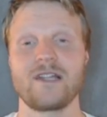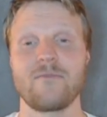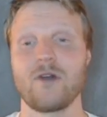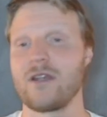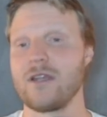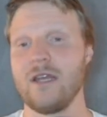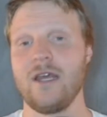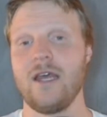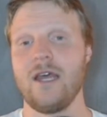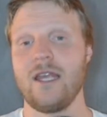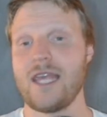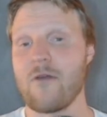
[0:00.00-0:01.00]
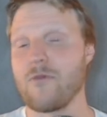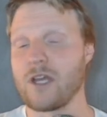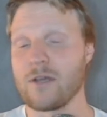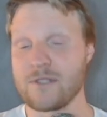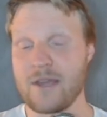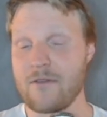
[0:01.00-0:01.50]
But yeah, when it
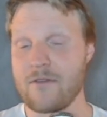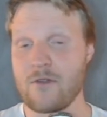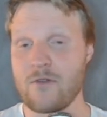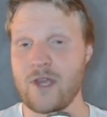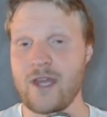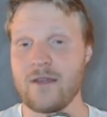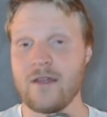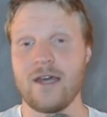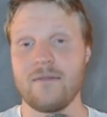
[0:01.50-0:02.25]
comes to Game Week 33,